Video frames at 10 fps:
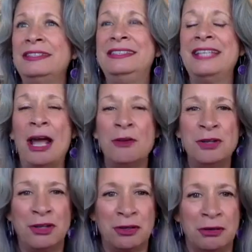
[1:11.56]

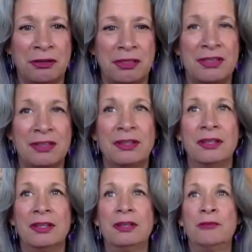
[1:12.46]
down-to-earth,
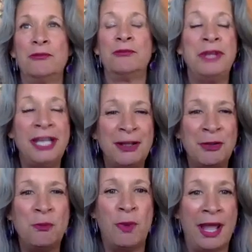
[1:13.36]

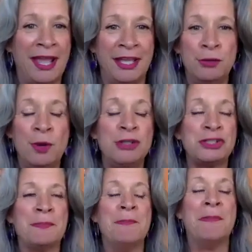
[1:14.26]
real way. You are
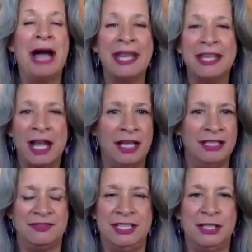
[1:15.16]
just my kind
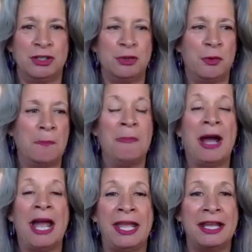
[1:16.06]
of teacher. You are
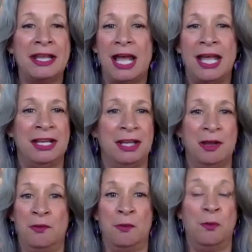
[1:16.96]
my kind
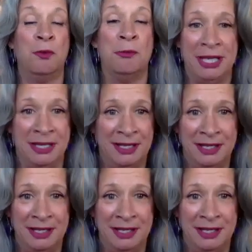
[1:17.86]
of woman.